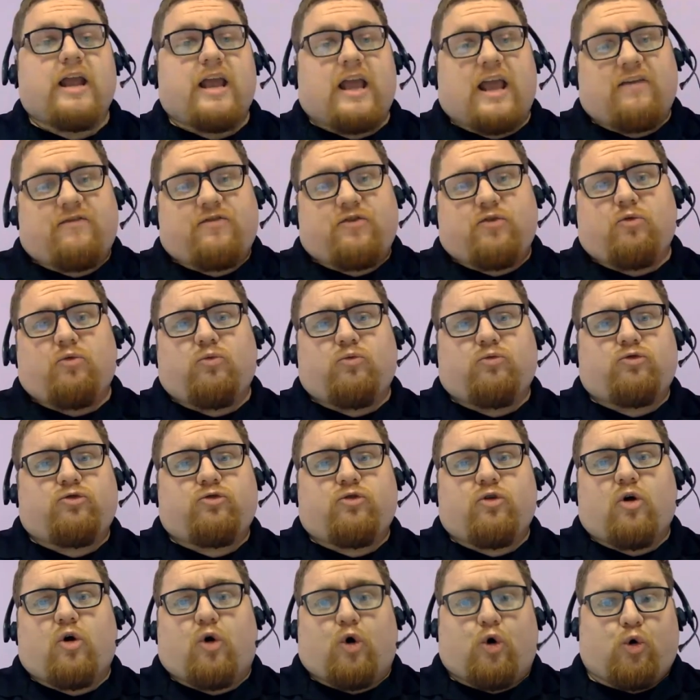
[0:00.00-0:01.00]
If you
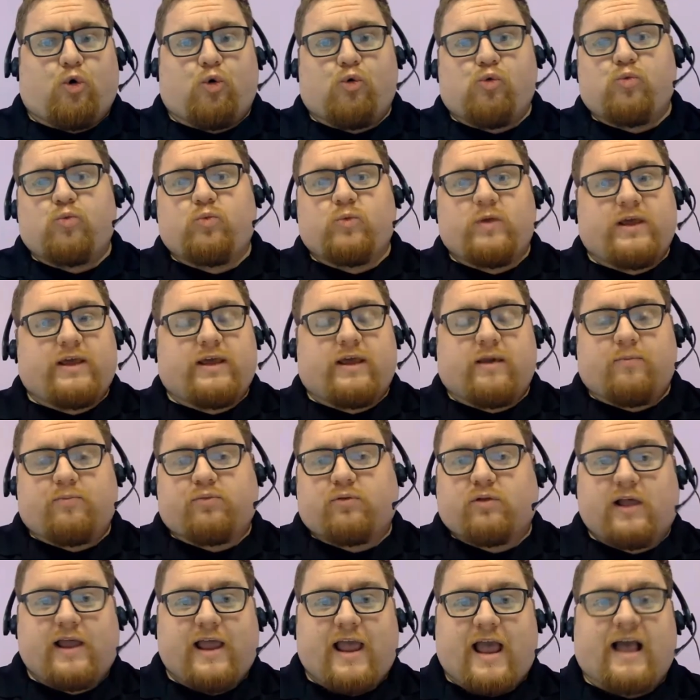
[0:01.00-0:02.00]
only can
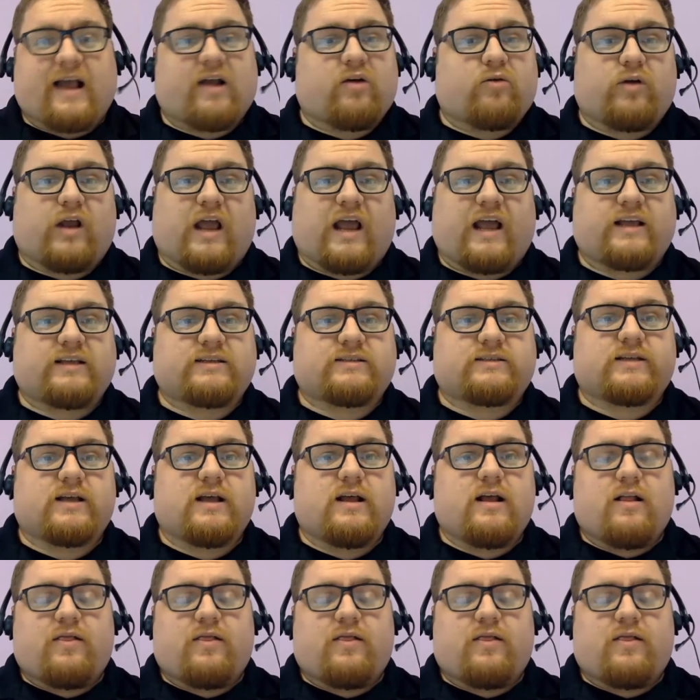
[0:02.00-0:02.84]
play aggro decks,